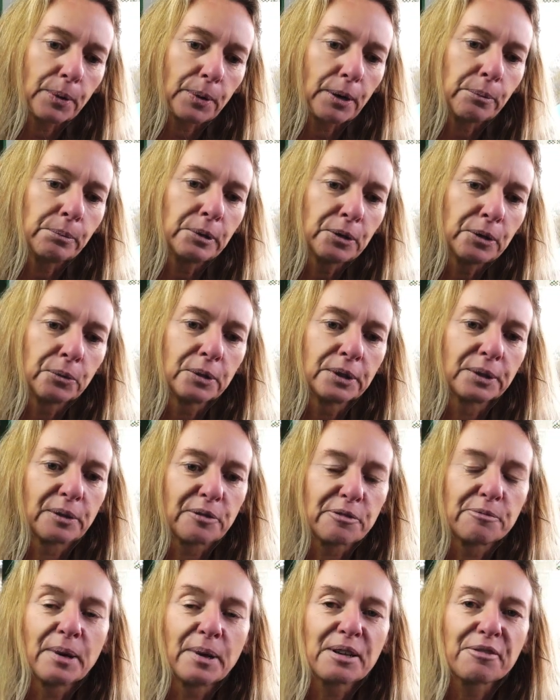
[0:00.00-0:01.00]
probably one
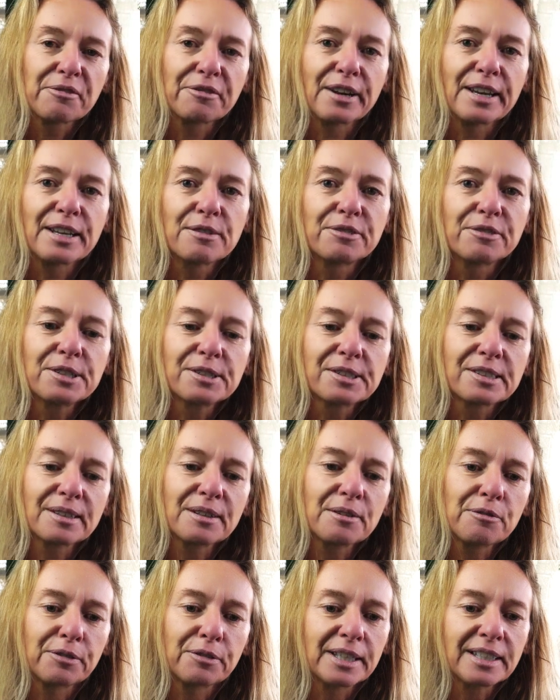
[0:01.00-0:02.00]
of my favorites.
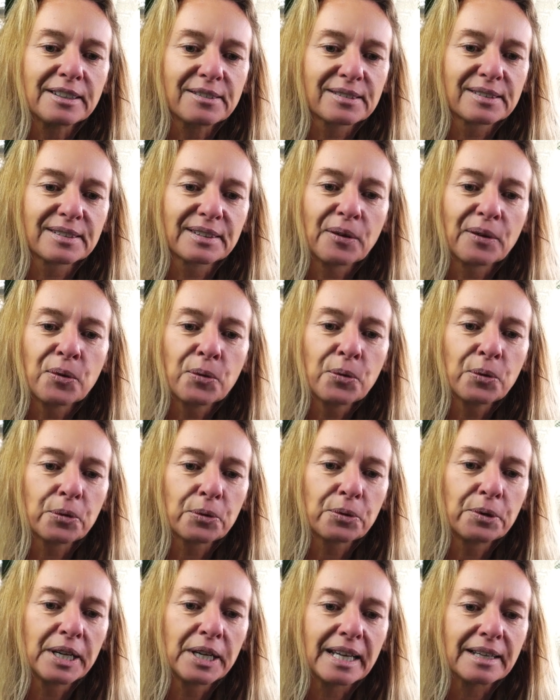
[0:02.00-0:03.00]
I think so
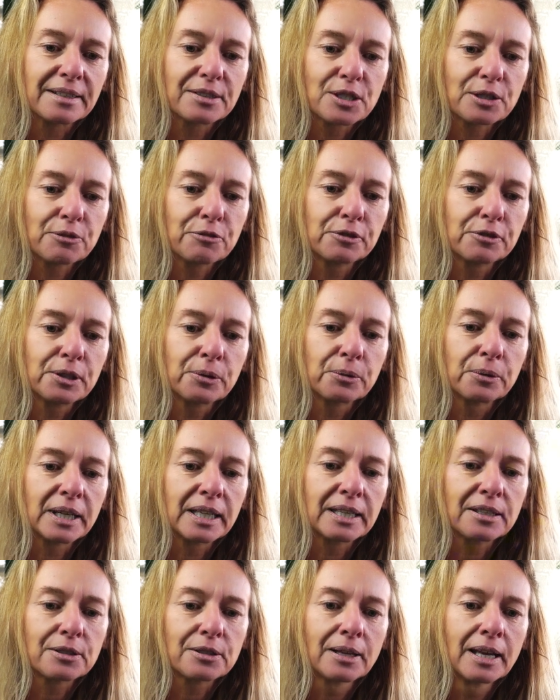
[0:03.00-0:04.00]
creative the
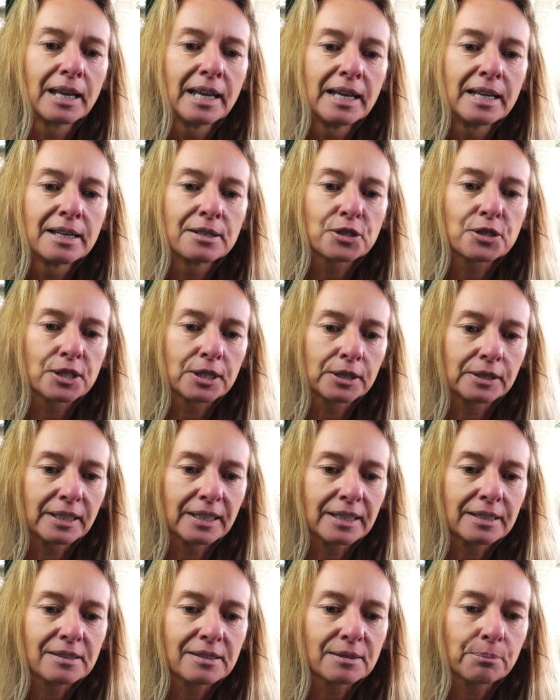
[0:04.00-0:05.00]
way she
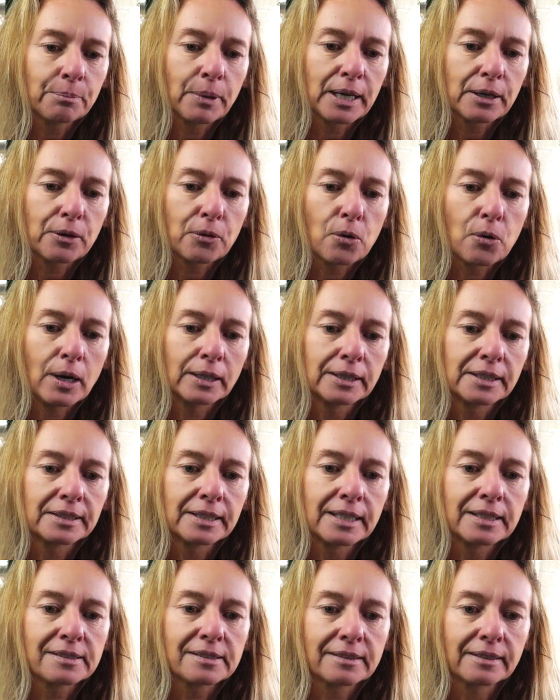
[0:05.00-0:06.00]
did, by Koala
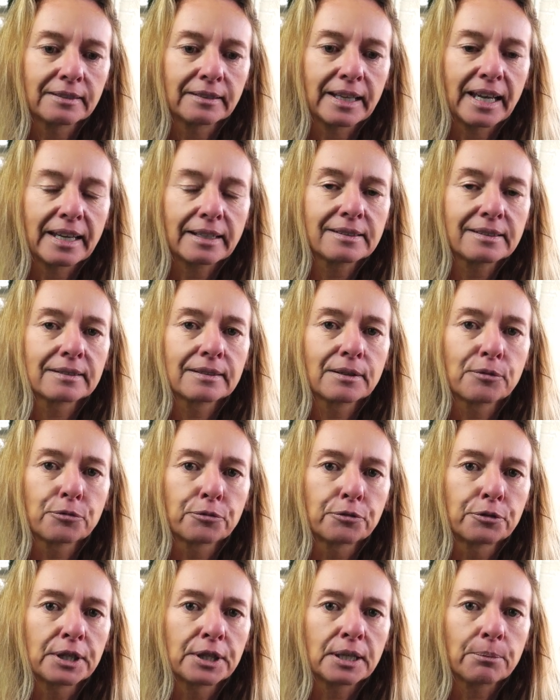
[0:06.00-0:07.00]
Knits and Next, a
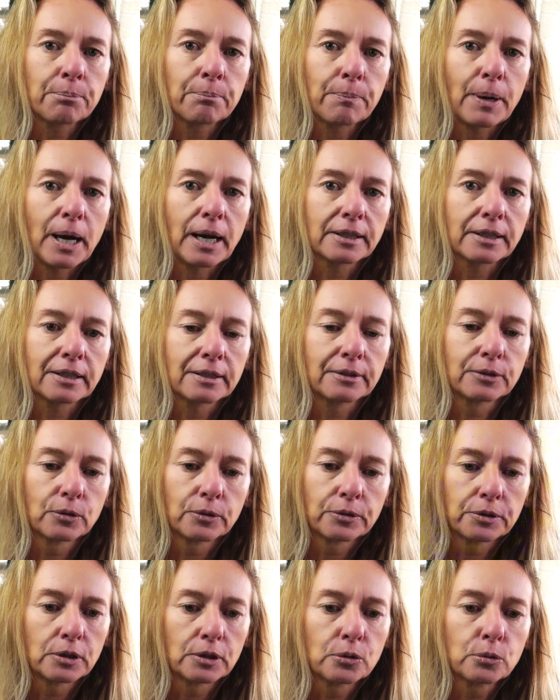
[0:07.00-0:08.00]
free pattern
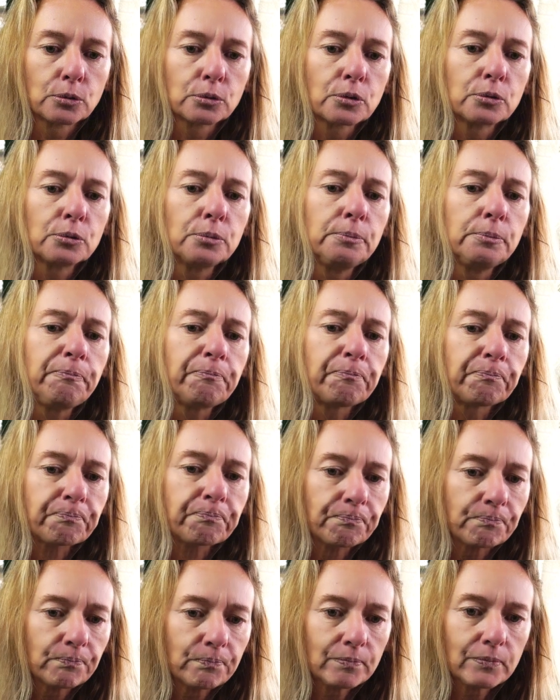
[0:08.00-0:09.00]
on YouTube.
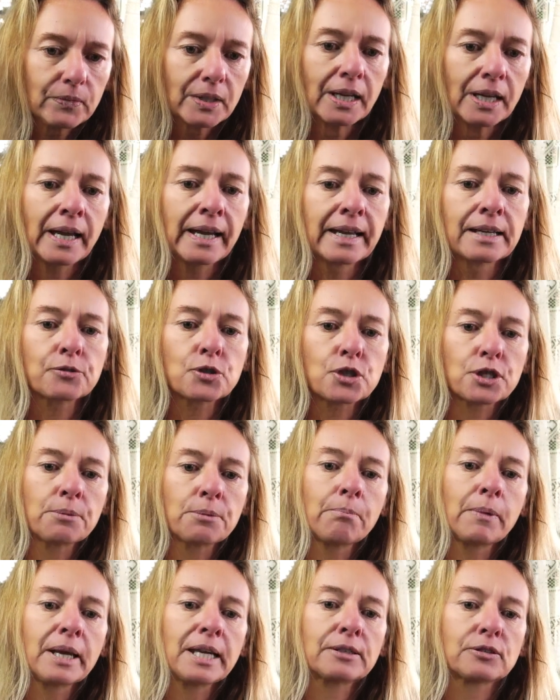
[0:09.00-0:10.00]
And she
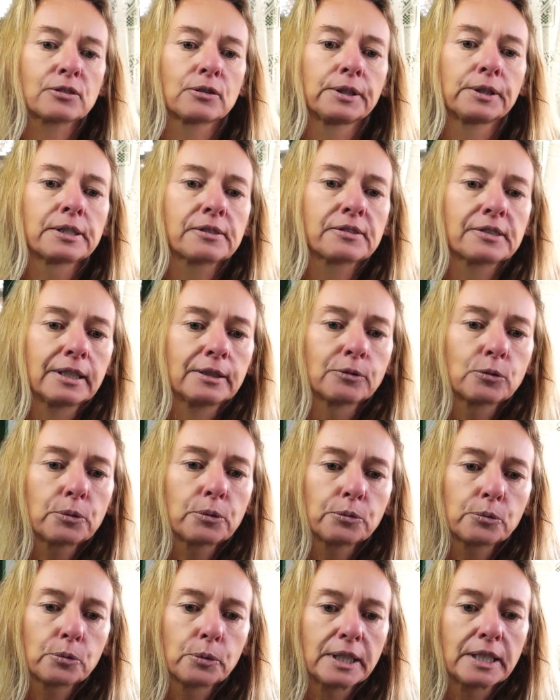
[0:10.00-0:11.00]
makes on a
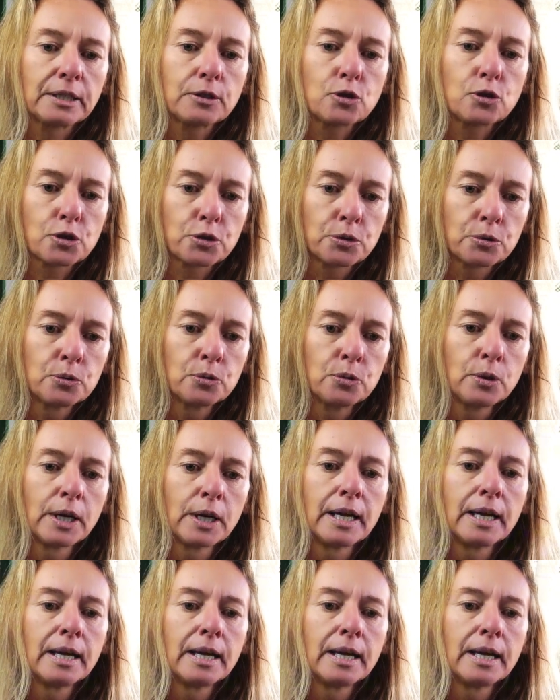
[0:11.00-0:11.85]
Sentro 22,